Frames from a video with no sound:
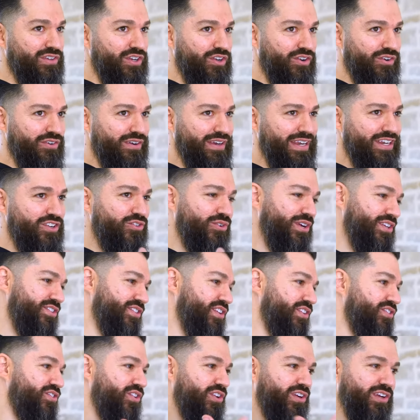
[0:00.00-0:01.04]
you're
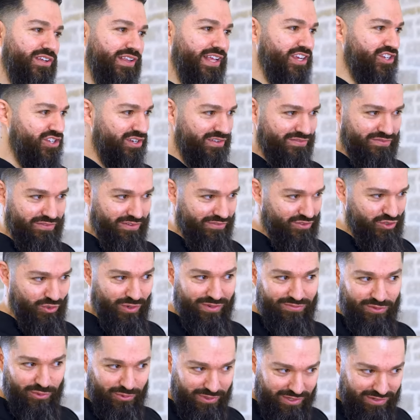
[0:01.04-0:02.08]
increasing circulation of, of
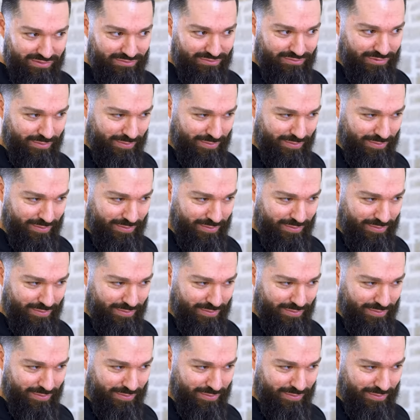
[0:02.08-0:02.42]
joint fluid